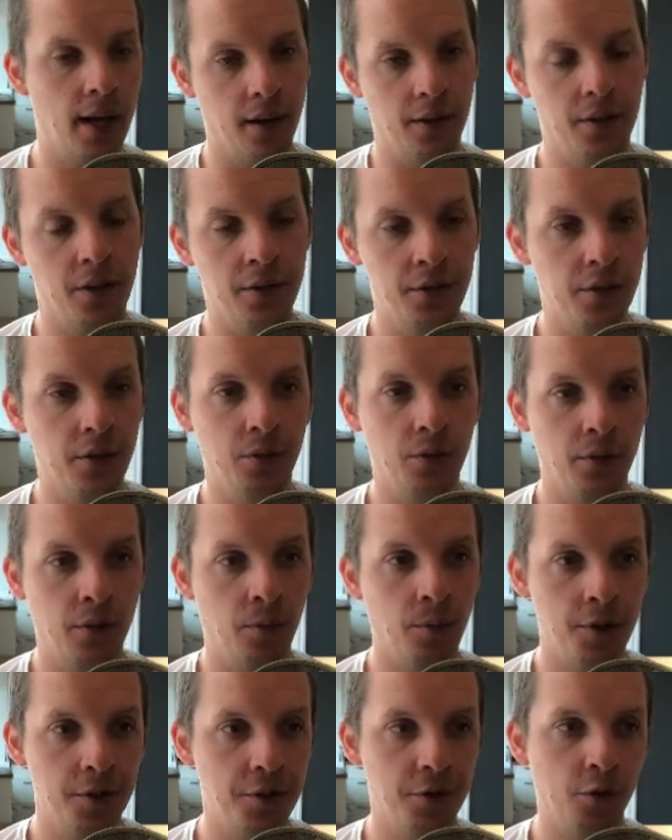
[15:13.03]
and so there
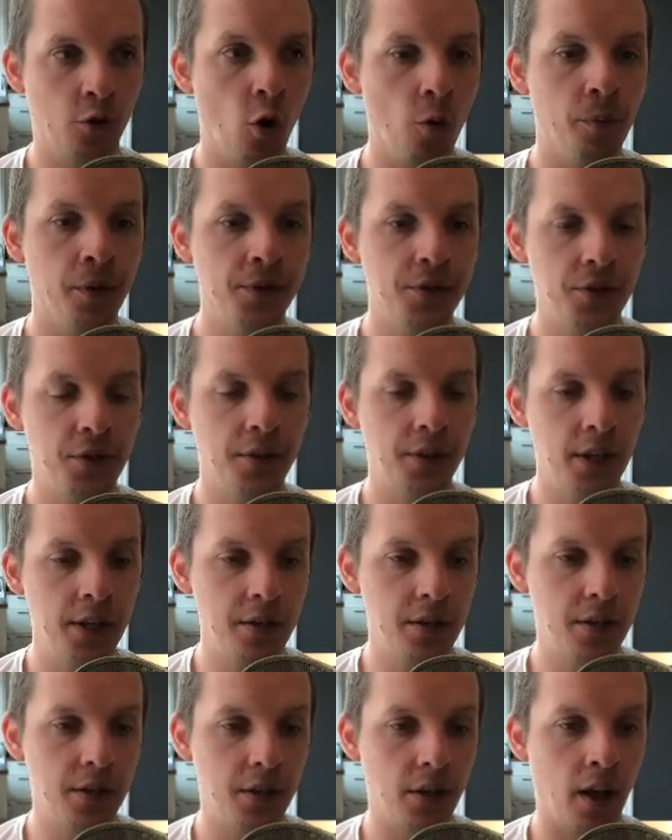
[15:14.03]
were some comments on
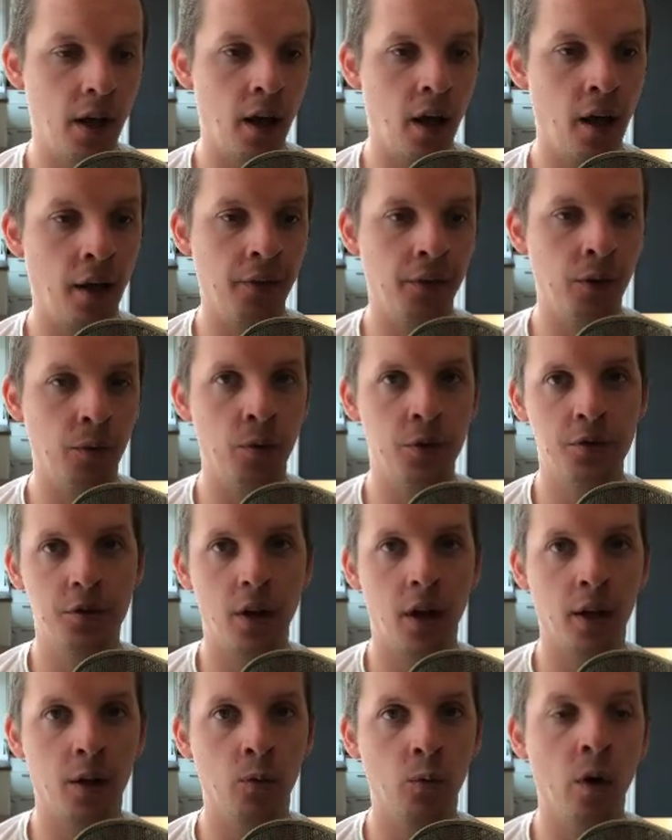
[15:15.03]
this, and there was
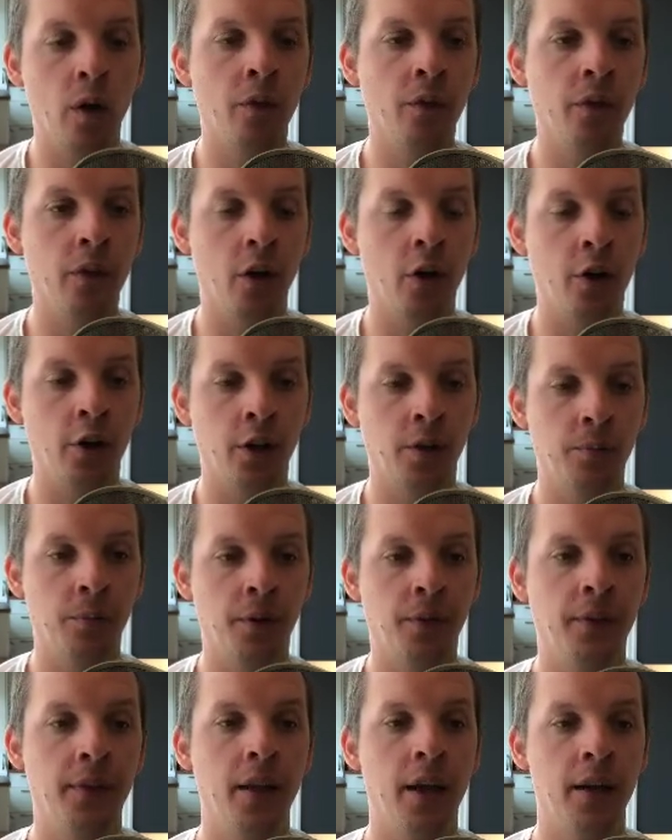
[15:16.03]
like one
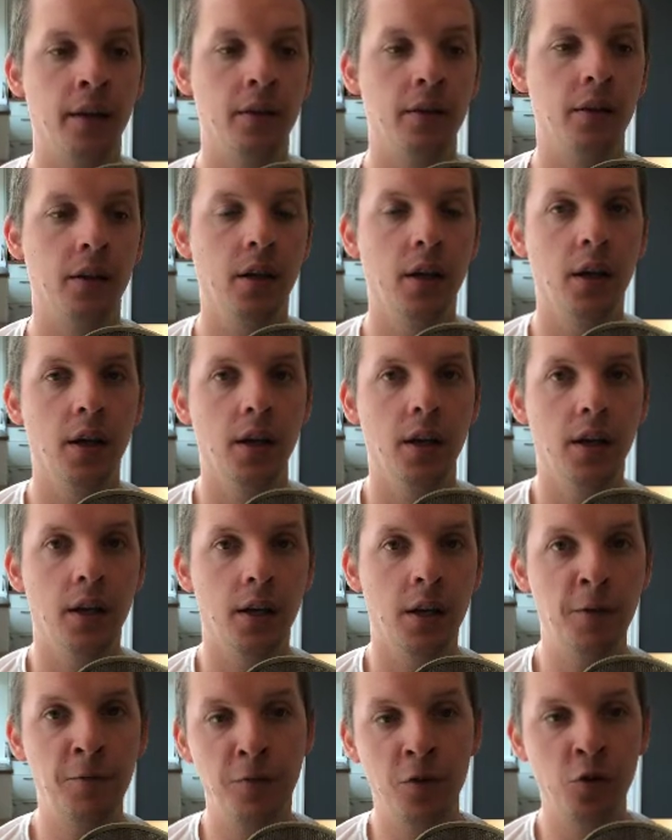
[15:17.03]
argument that
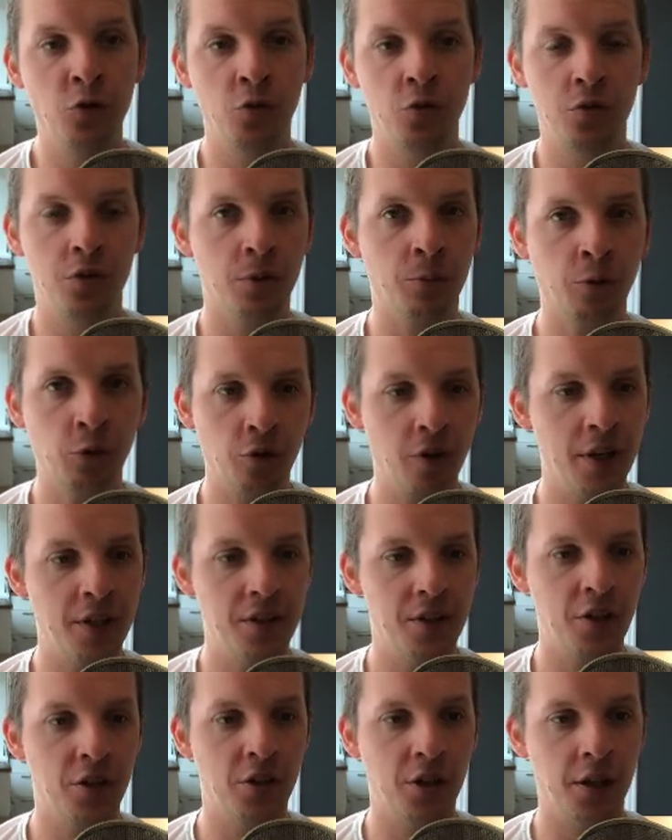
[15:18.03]
if you do some
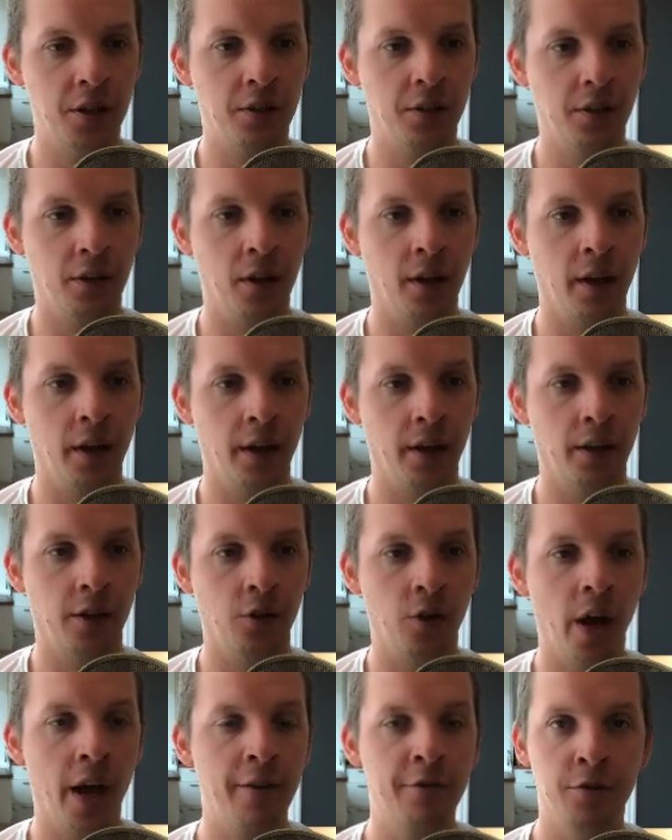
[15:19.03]
crazy shit, like
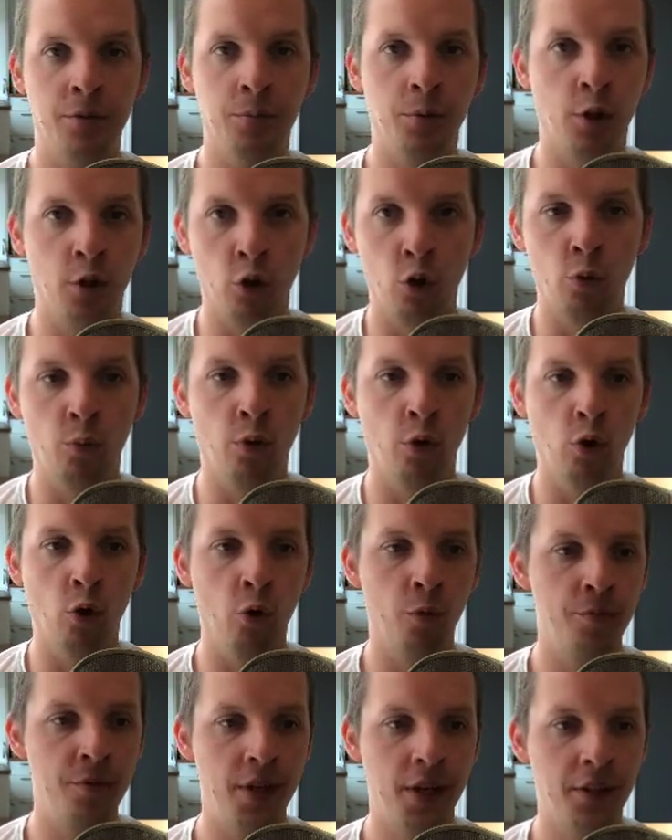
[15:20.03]
you have some global
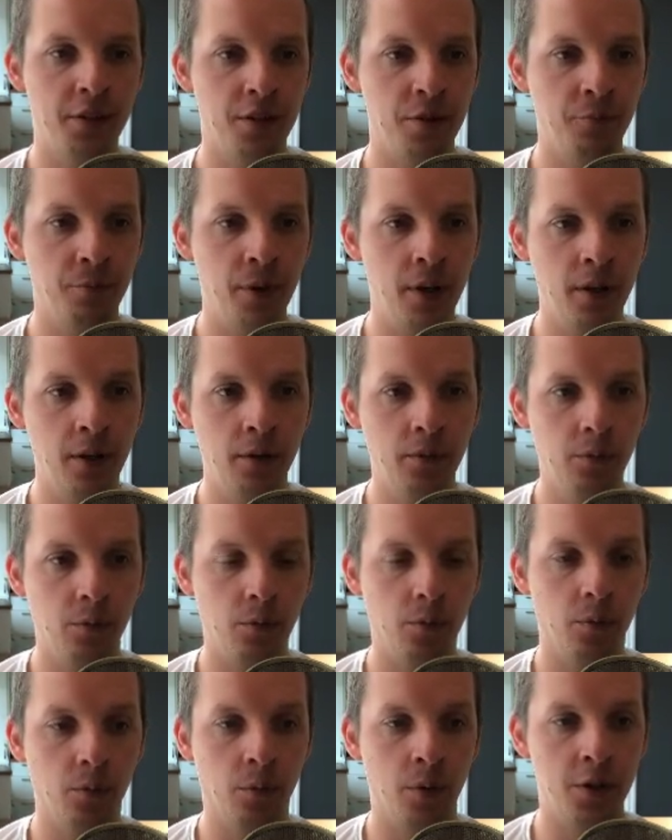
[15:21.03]
object somewhere,
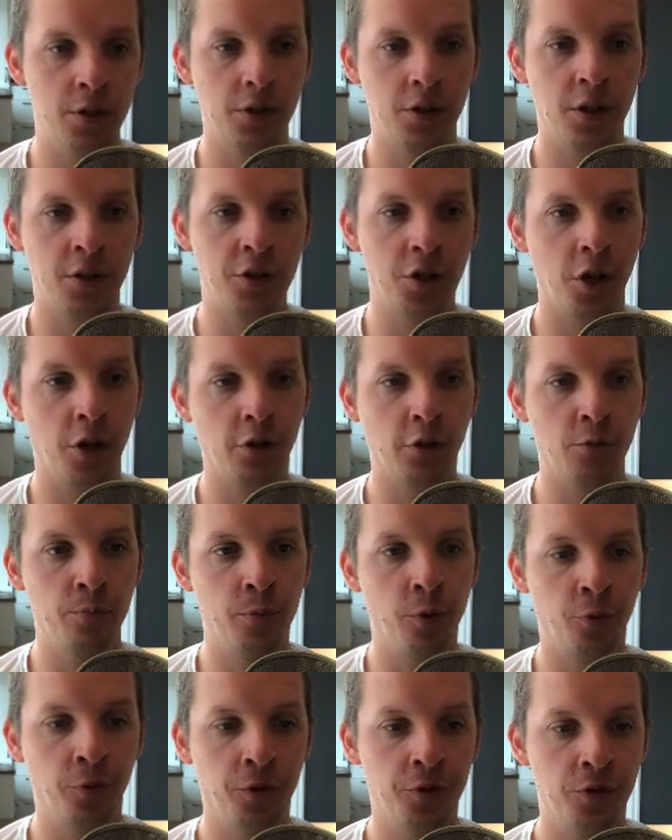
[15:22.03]
which the child
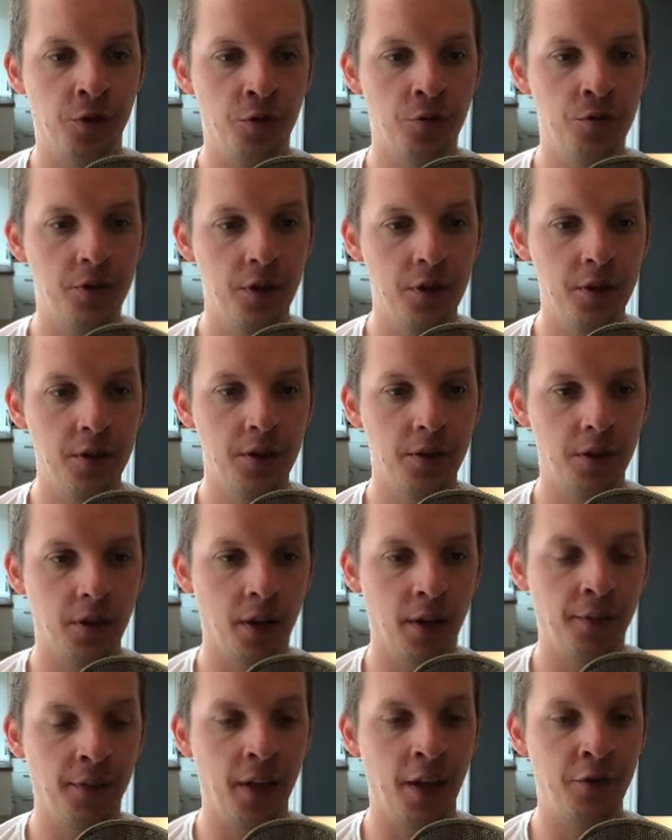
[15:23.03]
component uses,
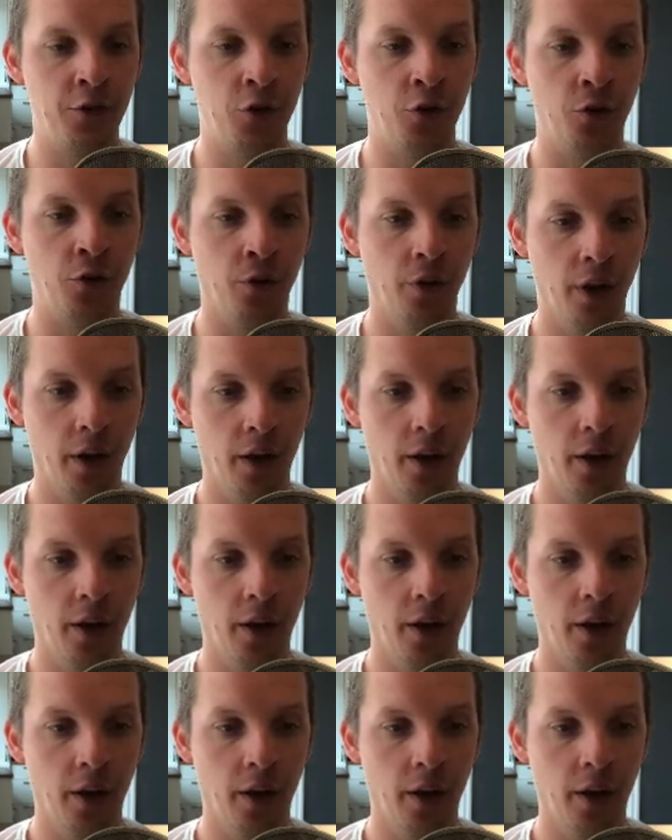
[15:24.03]
and then you